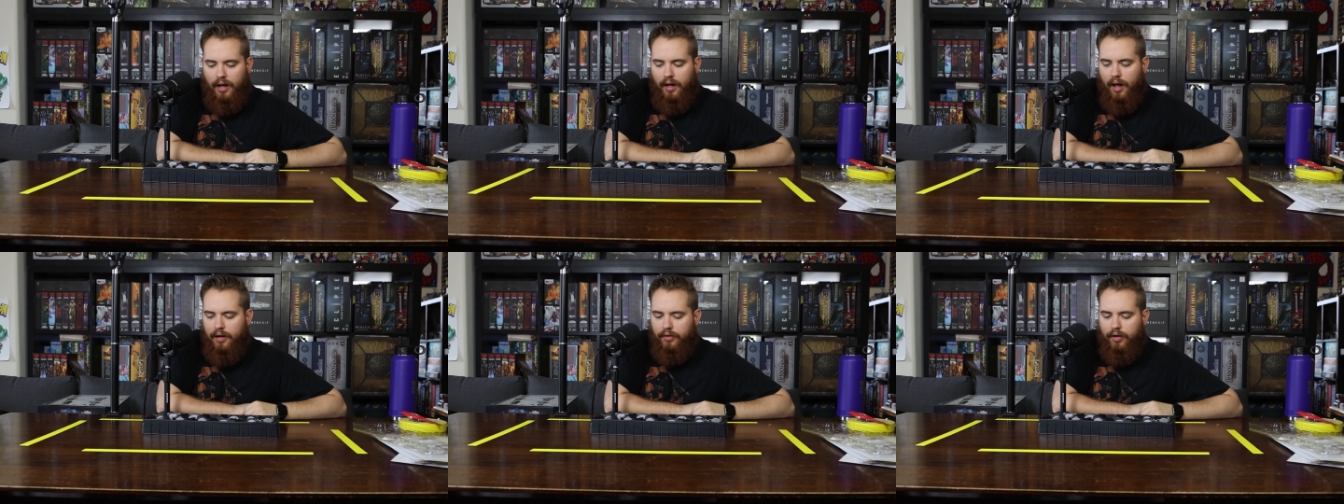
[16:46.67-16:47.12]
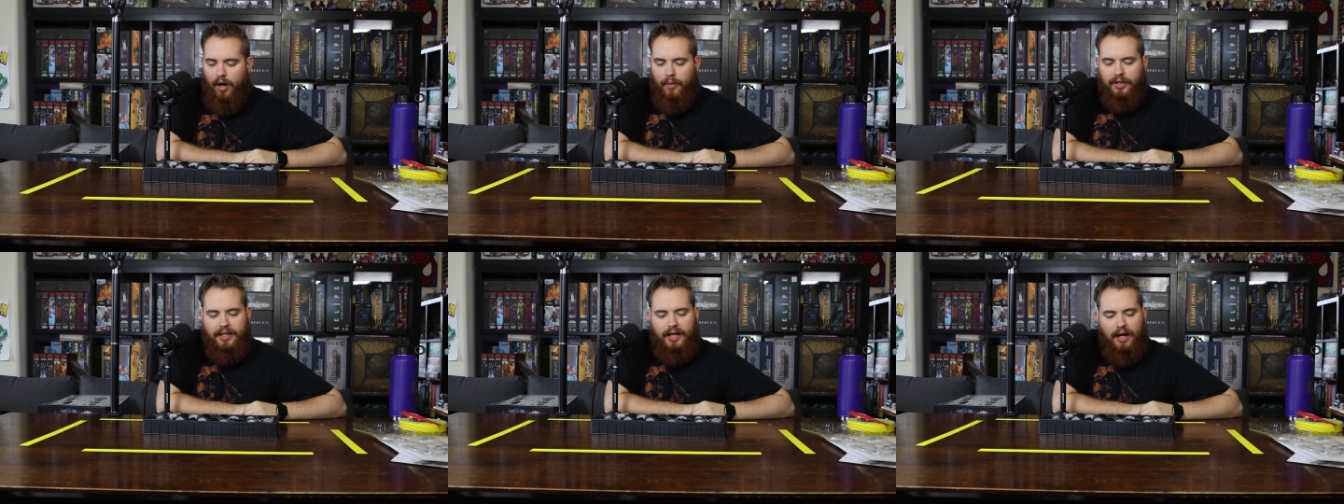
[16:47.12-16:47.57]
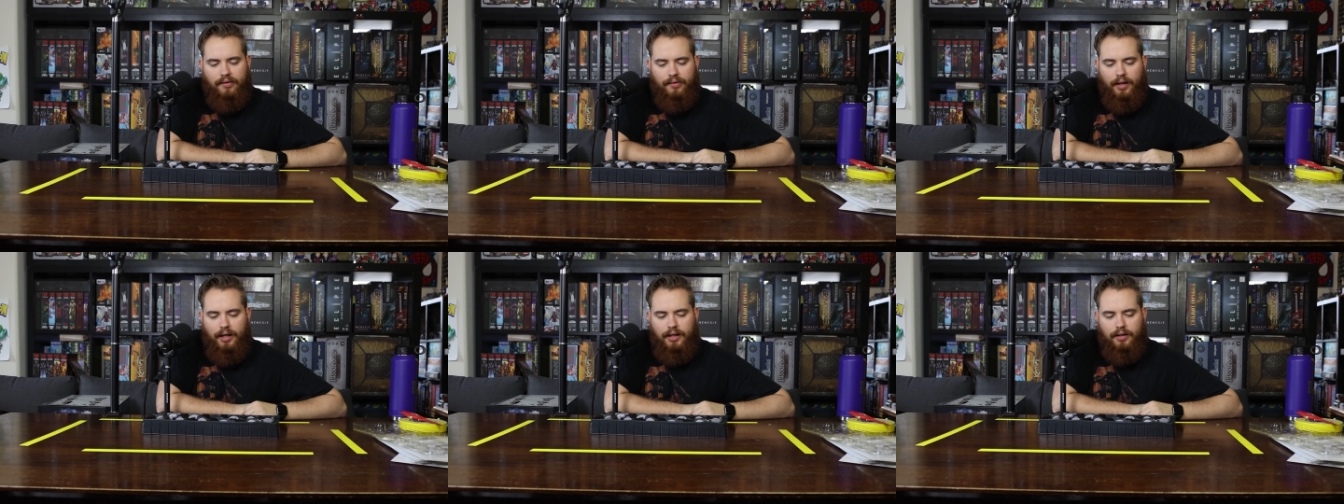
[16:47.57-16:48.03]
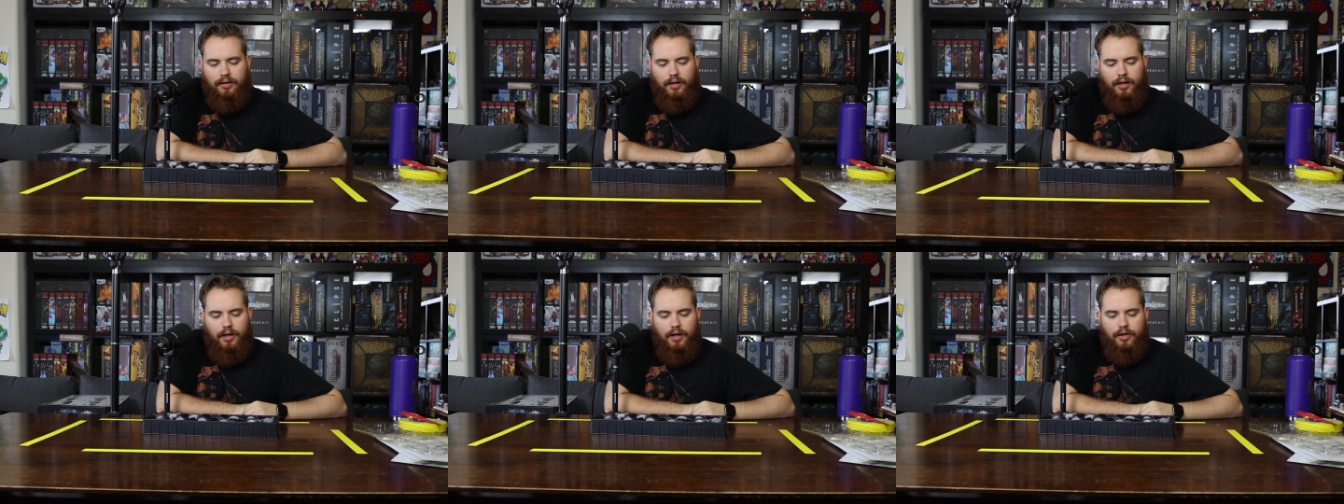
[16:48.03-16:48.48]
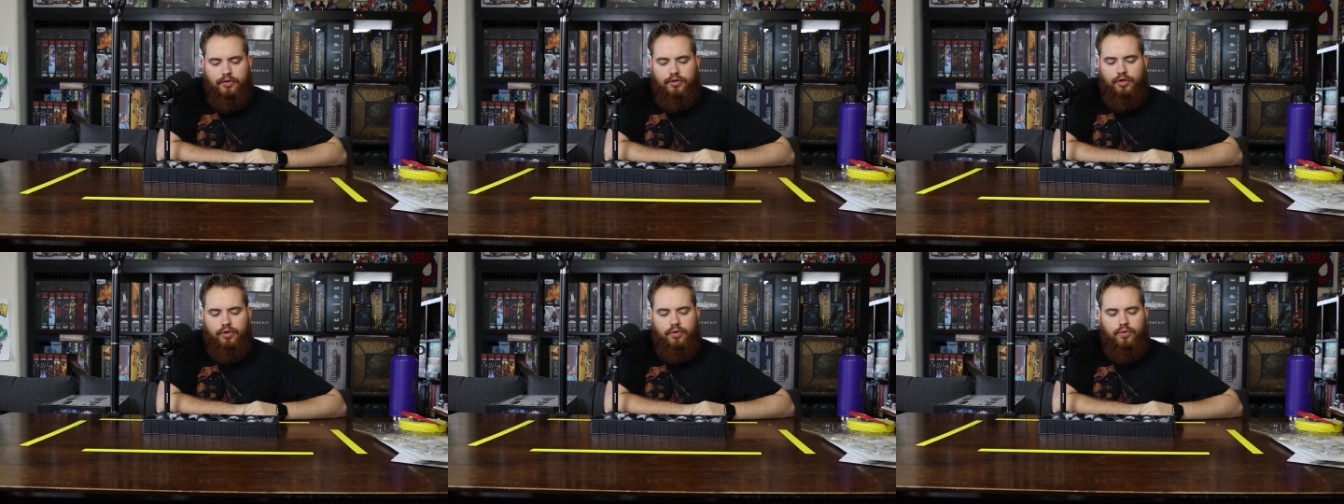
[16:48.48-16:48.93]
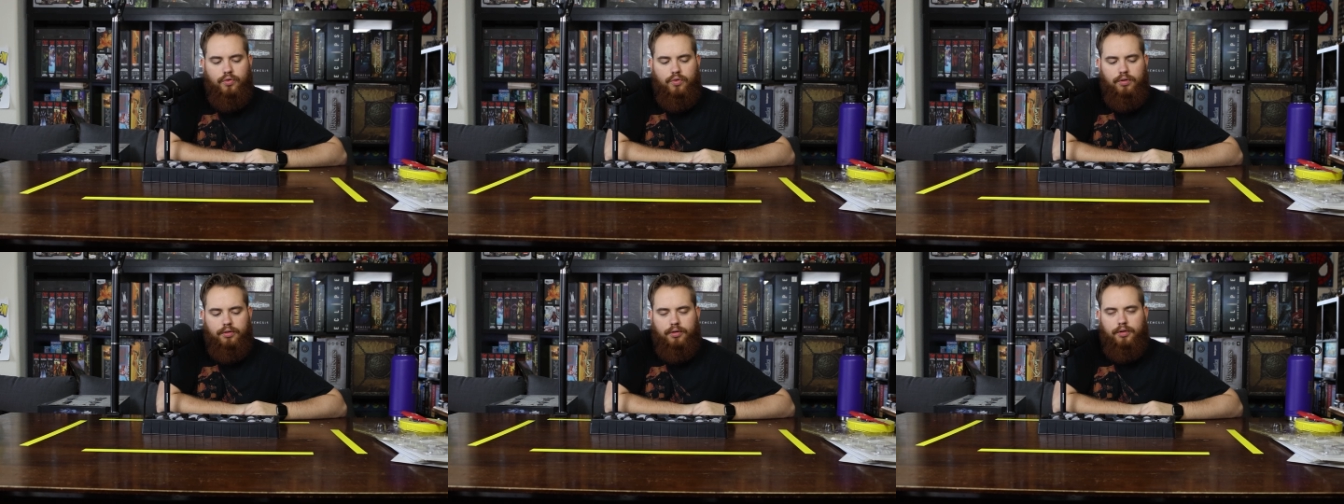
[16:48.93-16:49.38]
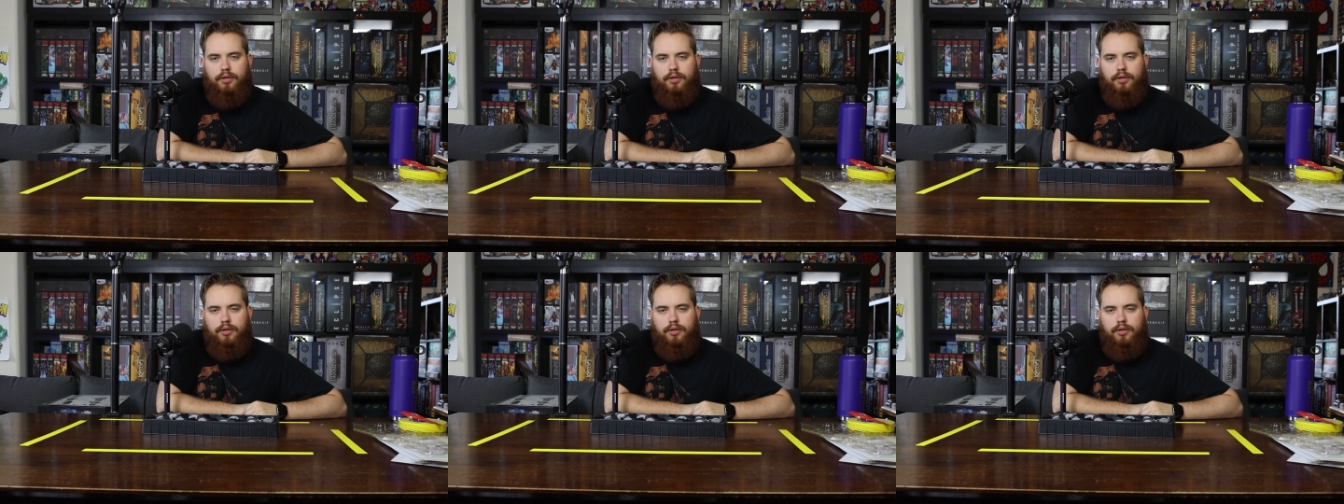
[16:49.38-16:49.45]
I I don't know. I would guess like two